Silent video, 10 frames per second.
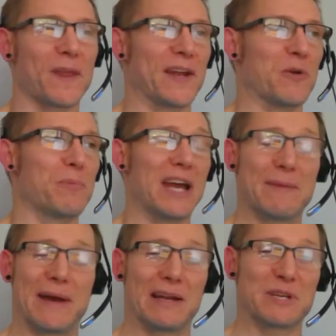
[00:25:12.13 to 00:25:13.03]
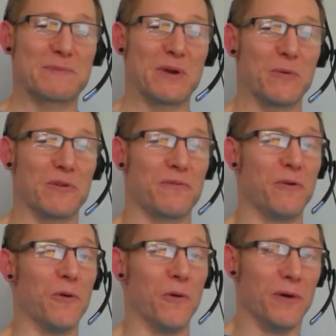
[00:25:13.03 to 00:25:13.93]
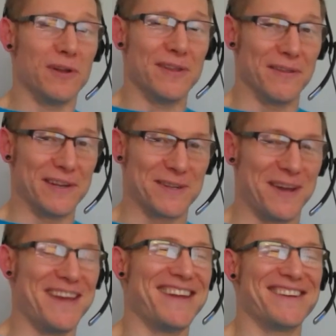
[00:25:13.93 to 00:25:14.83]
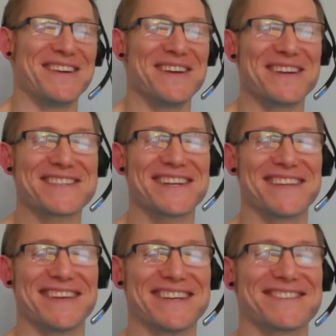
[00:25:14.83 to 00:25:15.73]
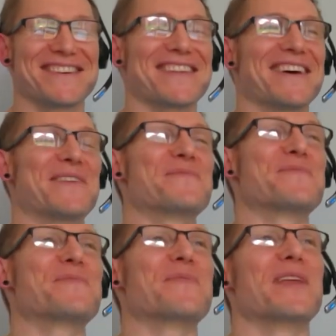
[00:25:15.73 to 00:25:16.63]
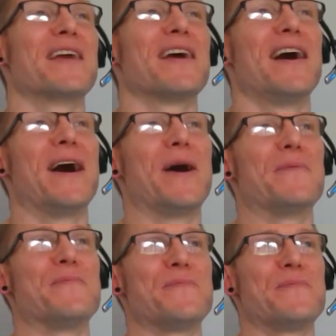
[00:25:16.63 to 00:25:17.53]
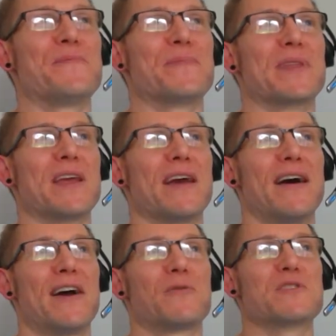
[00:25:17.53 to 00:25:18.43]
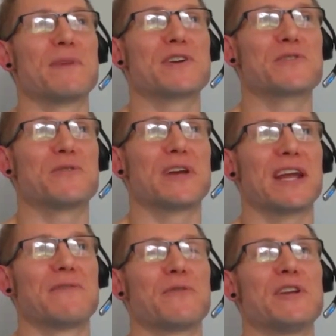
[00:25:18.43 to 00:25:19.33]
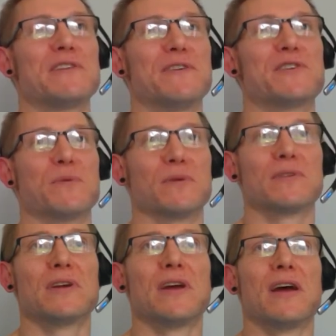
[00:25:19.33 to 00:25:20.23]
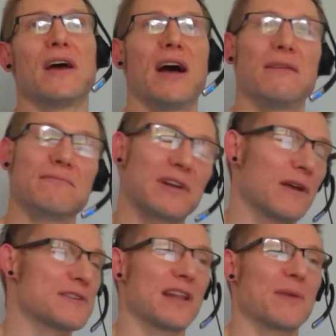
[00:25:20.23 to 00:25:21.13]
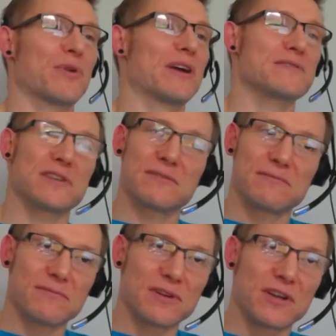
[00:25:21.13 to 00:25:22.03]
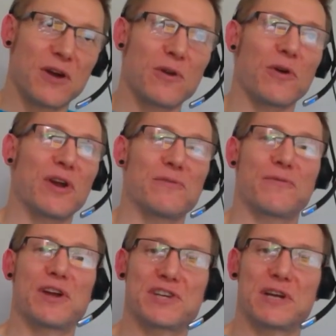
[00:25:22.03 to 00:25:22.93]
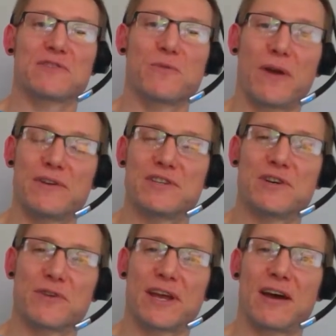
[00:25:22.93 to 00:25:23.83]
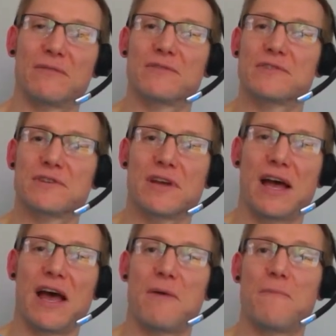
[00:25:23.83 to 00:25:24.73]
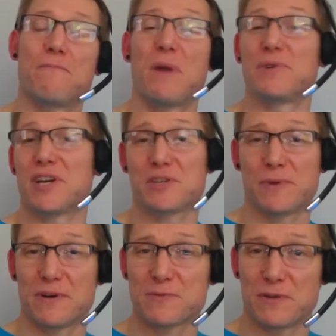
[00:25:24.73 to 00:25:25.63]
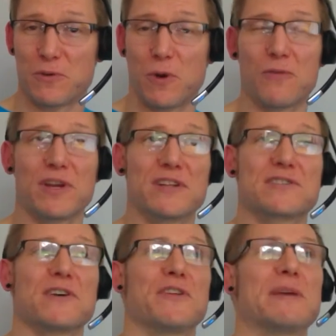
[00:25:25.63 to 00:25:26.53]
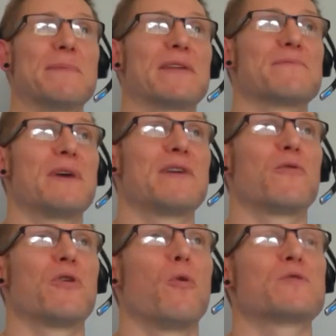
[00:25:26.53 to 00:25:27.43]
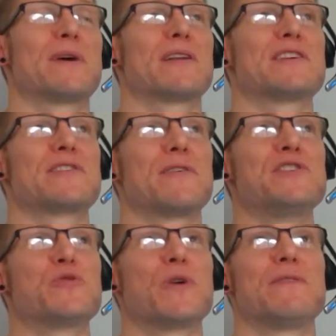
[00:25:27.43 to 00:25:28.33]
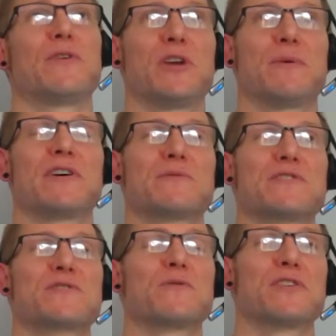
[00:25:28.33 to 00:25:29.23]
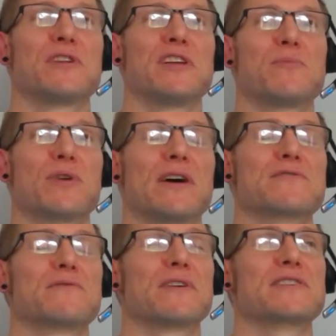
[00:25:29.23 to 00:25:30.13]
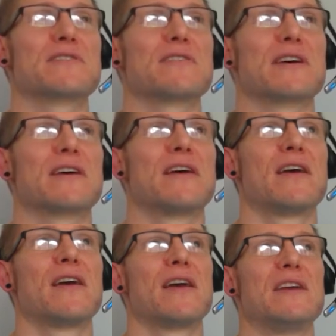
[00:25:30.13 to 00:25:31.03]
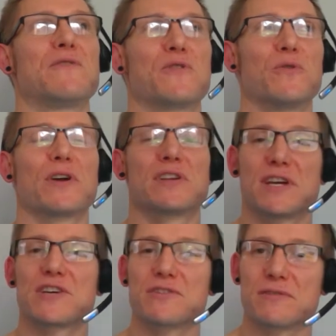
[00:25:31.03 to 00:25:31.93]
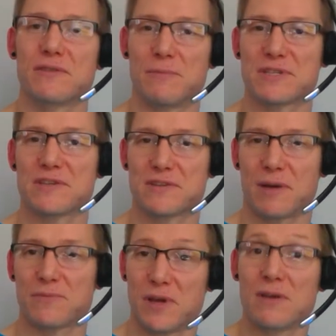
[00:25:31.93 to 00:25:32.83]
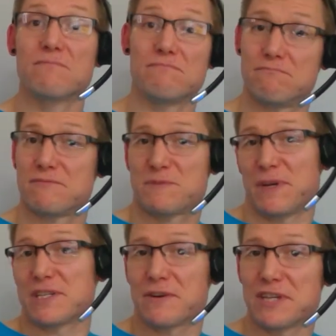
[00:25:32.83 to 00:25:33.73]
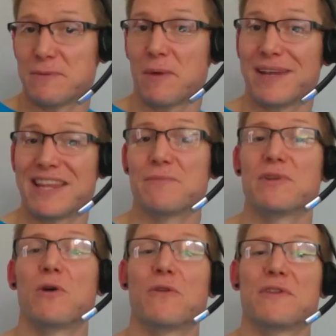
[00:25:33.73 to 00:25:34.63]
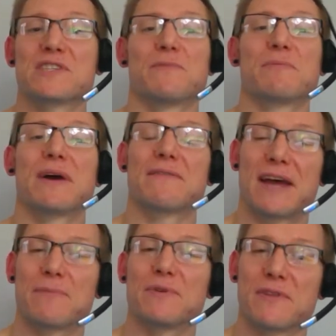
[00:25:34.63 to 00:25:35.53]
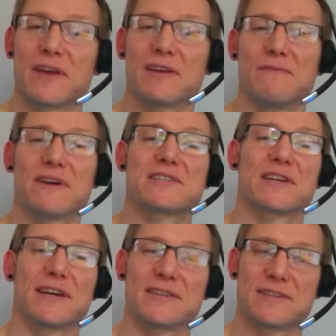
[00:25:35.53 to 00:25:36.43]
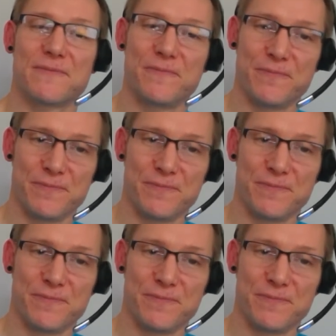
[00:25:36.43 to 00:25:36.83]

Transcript: You know, PayPal is spelled with a four and things like yeah. silly things like that. Um, and also make sure again, if you're an individual, um, close out of that browser, go log in fresh elsewhere into your account. Um, maybe change your password if you are really concerned that you may have may automatically signed you in if you've got your password stored in, in the browser and things like that. If you're an organisation, a business, speak to your IT department, let them know that something may have happened and they can investigate it.